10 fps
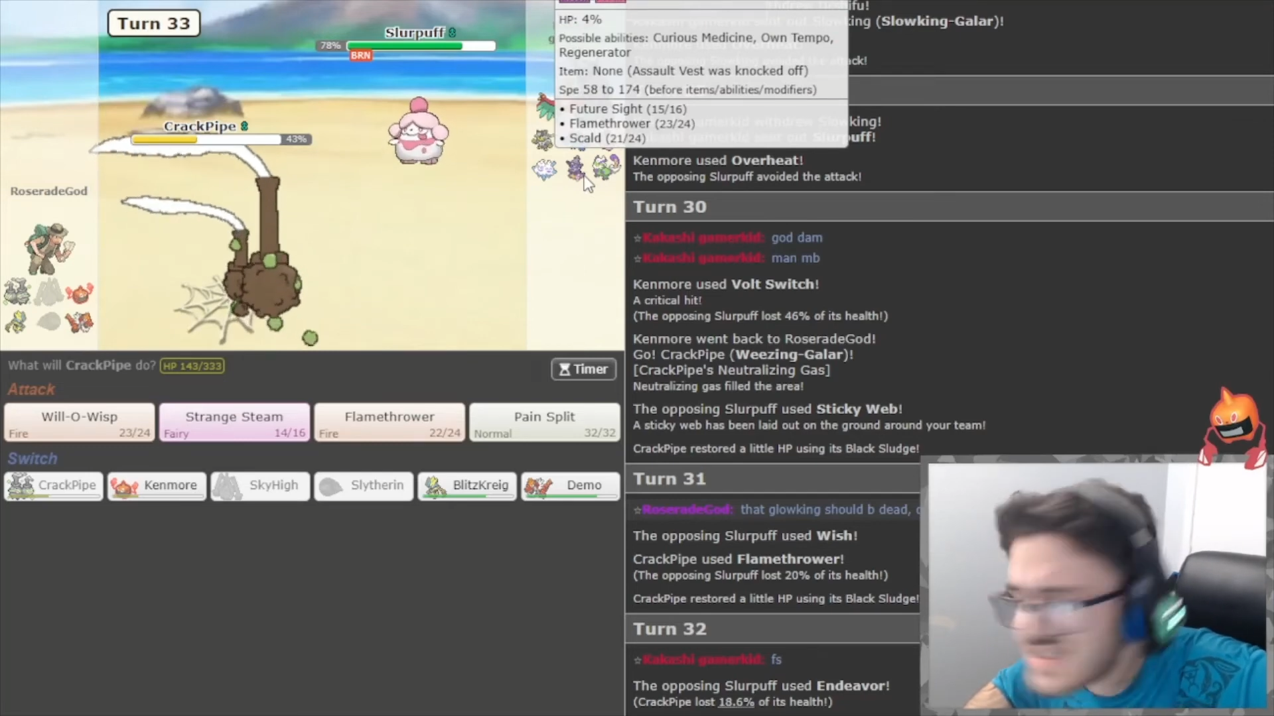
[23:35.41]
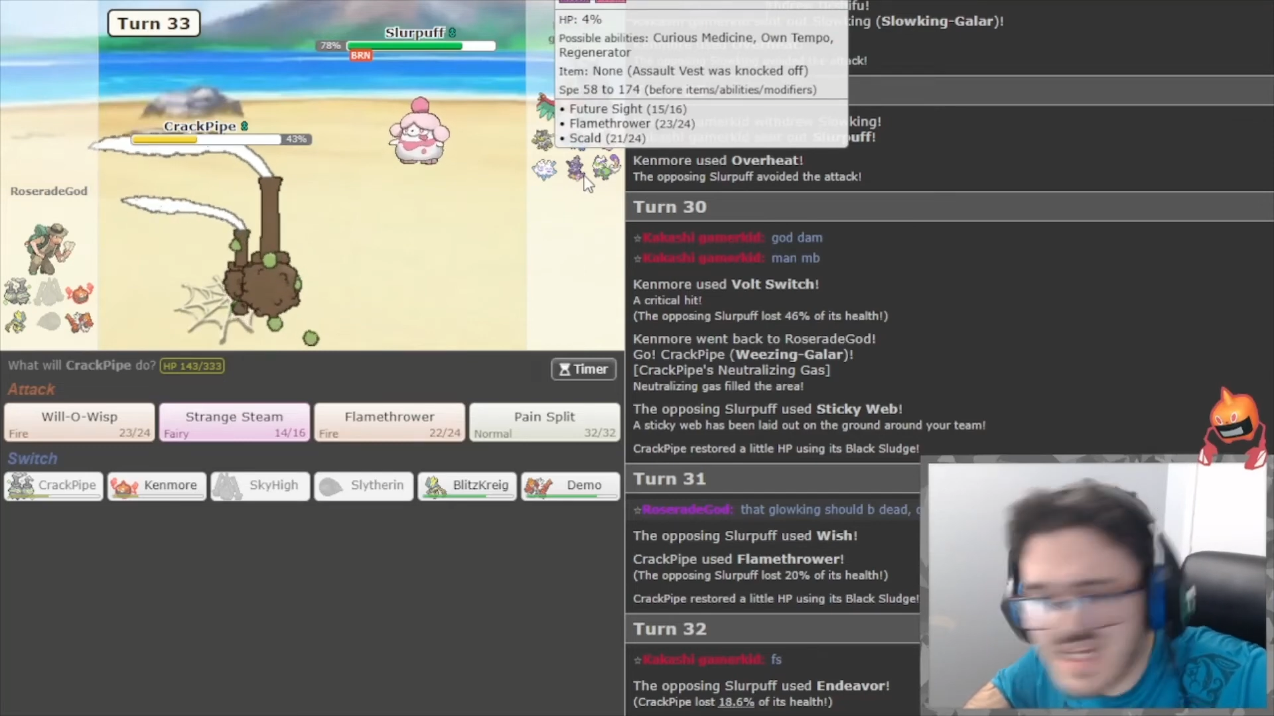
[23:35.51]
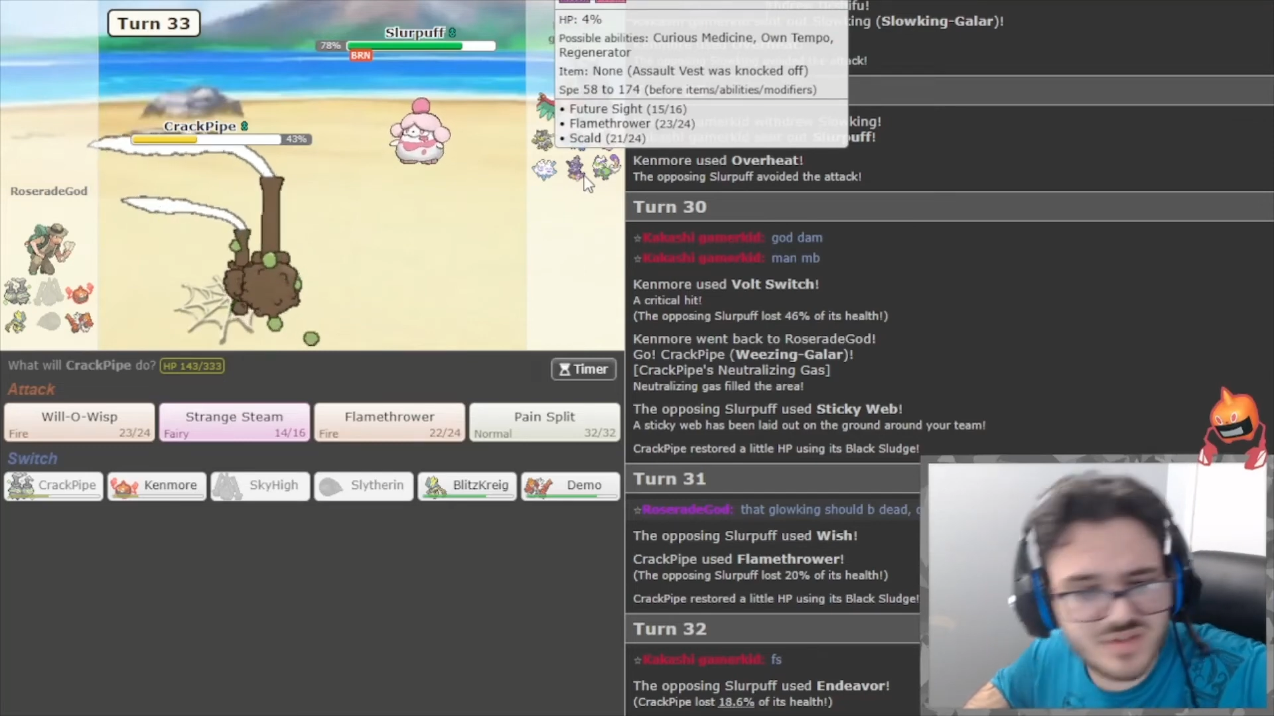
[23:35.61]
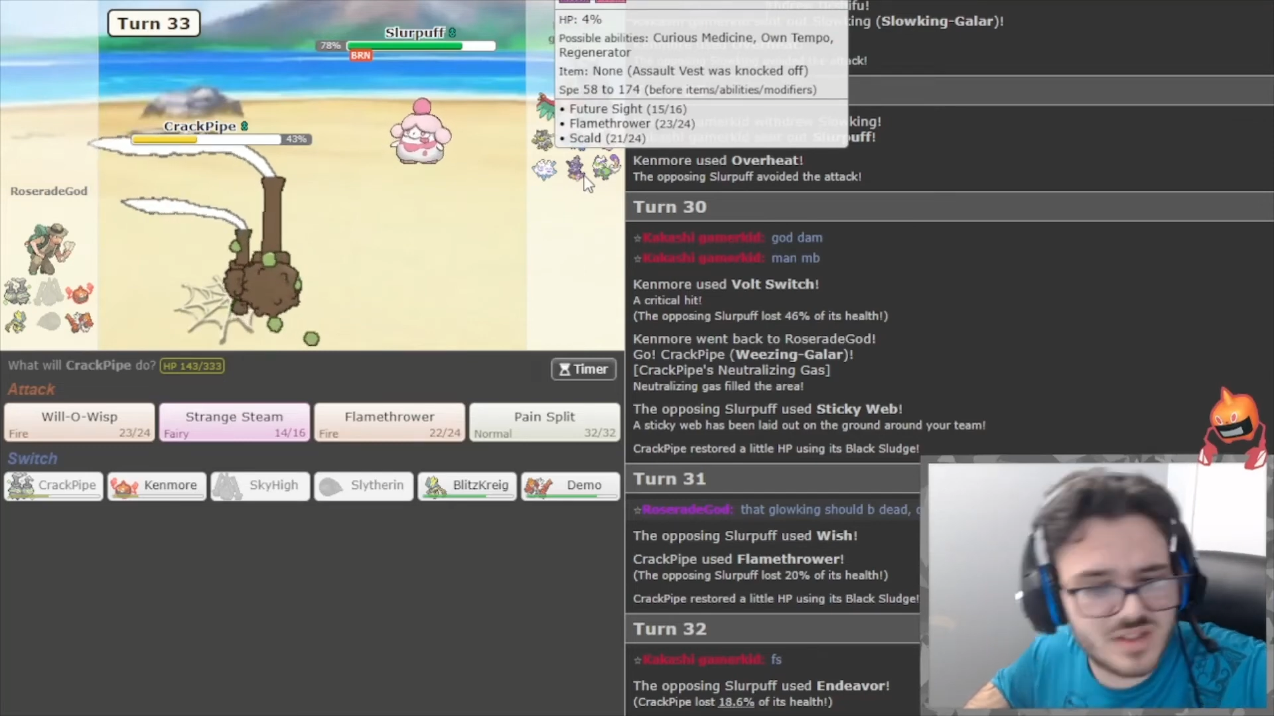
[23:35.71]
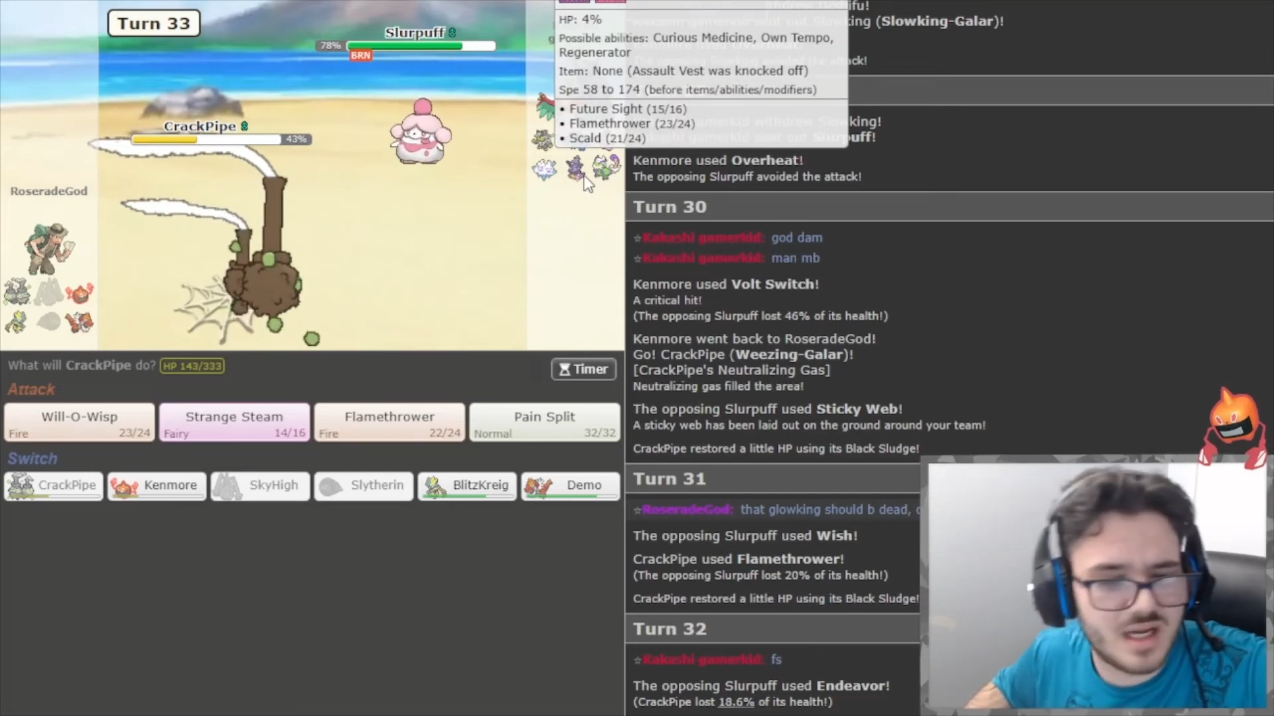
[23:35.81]

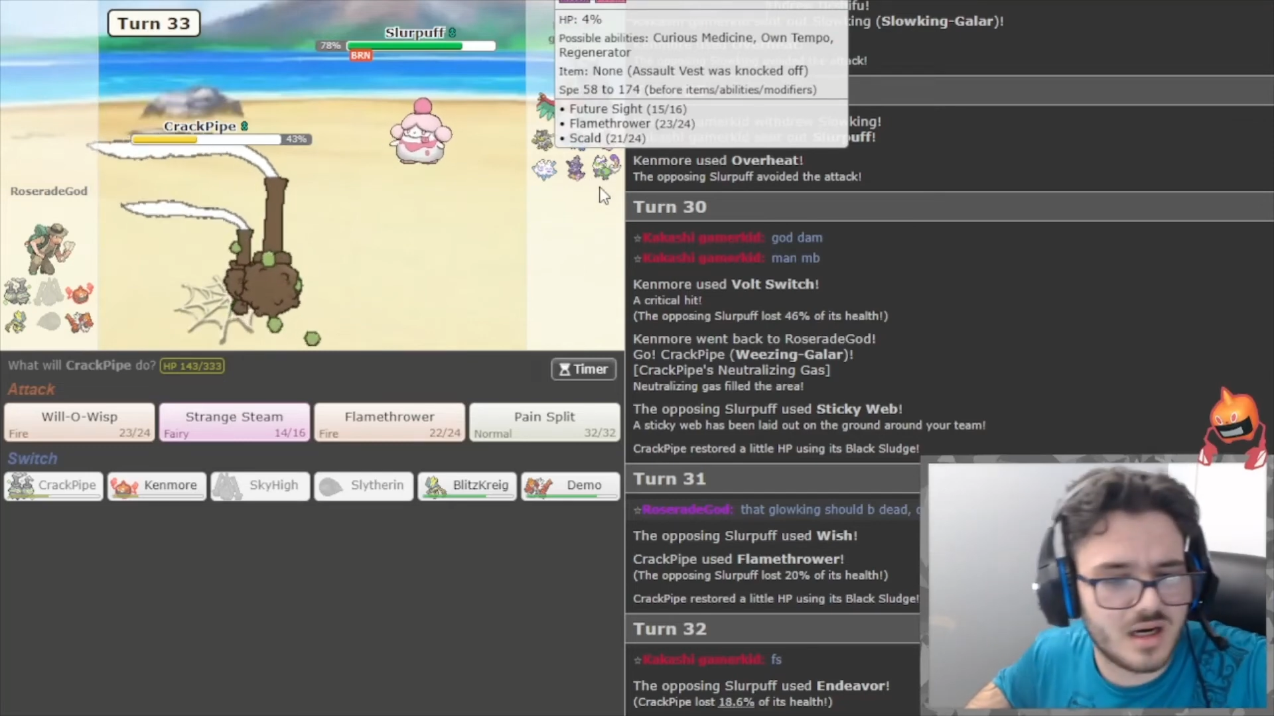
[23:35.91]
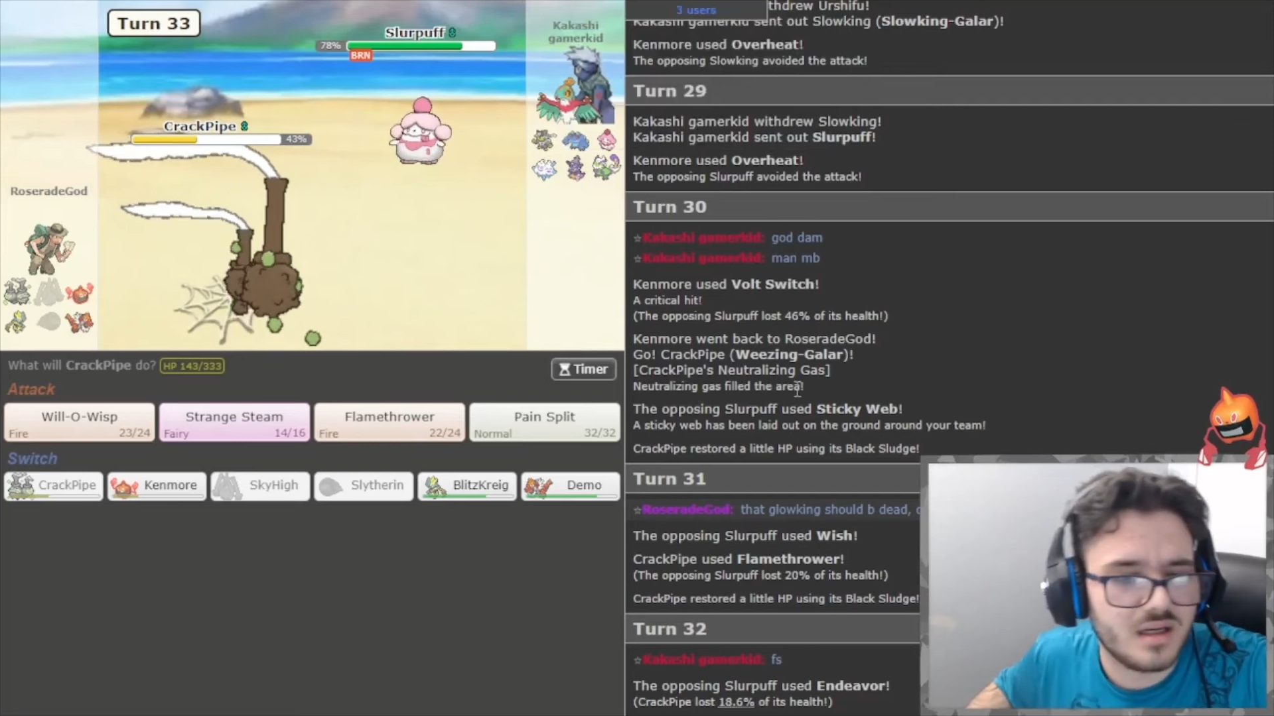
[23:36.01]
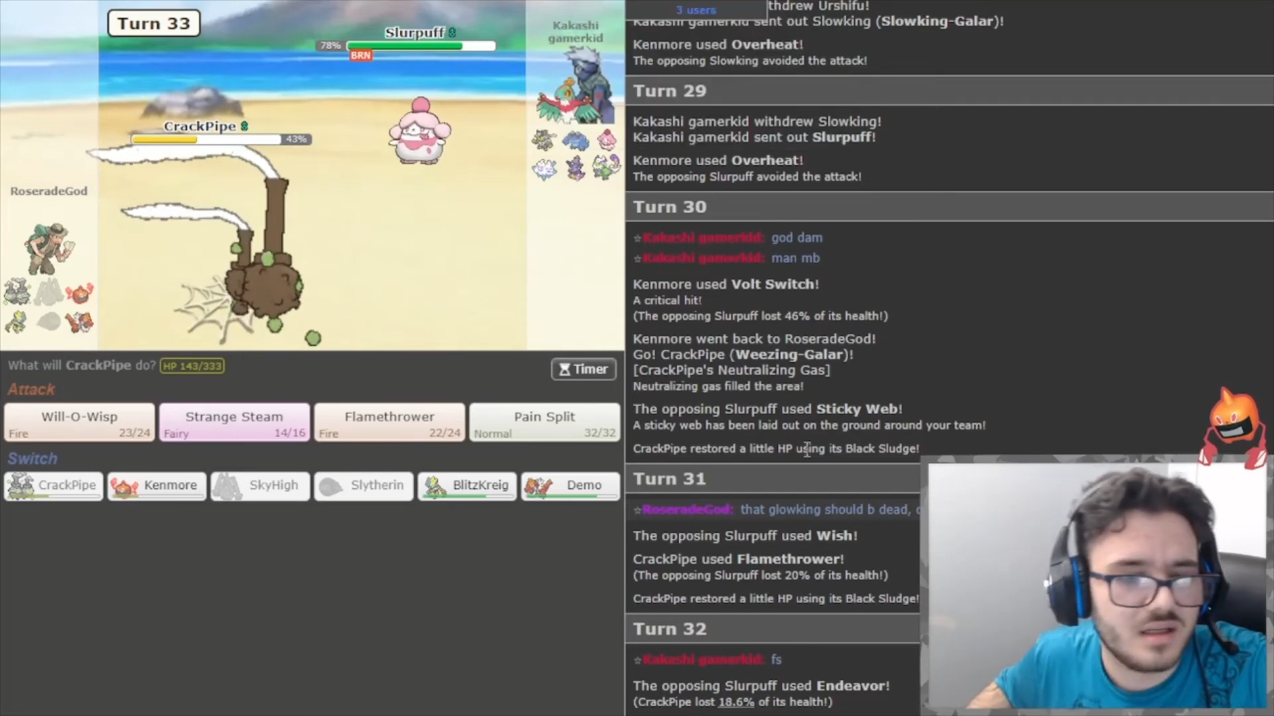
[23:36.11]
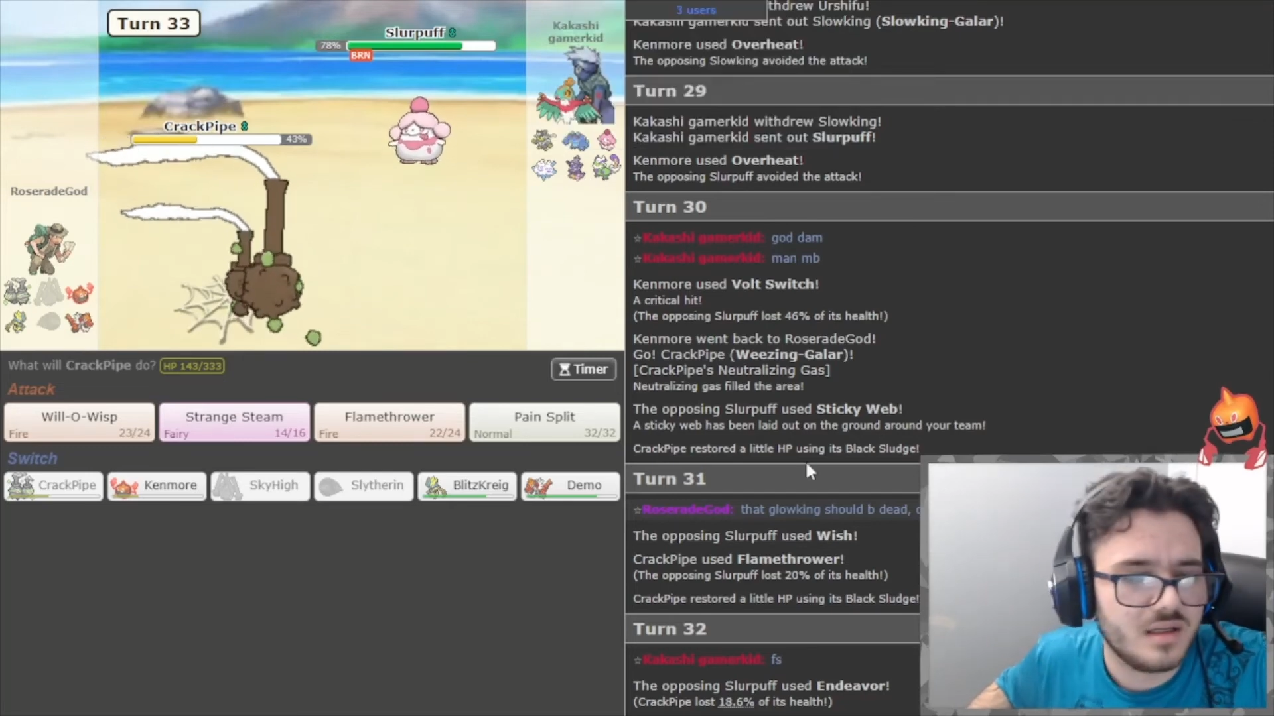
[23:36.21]
endeavor there?